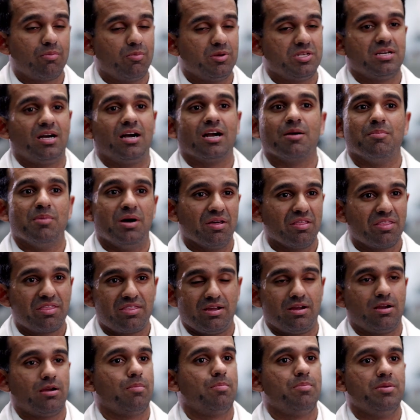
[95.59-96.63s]
talk about
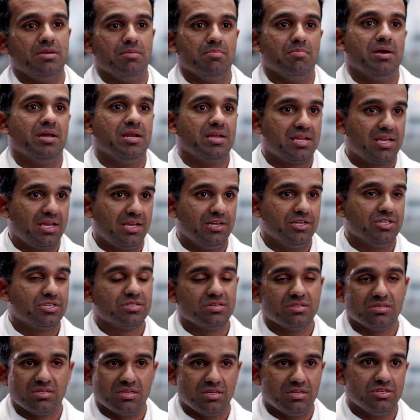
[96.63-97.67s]
therapy,
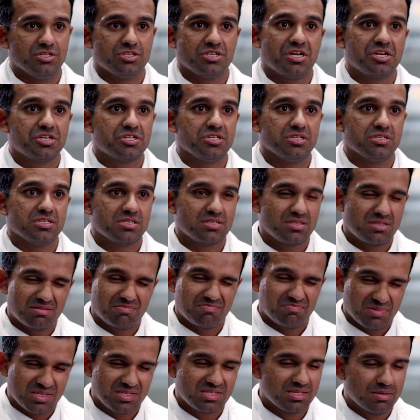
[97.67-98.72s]
medications, injections,
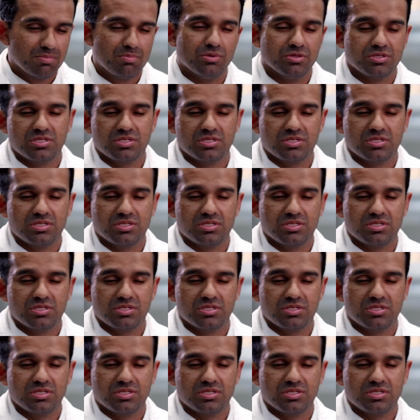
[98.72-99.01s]
the simple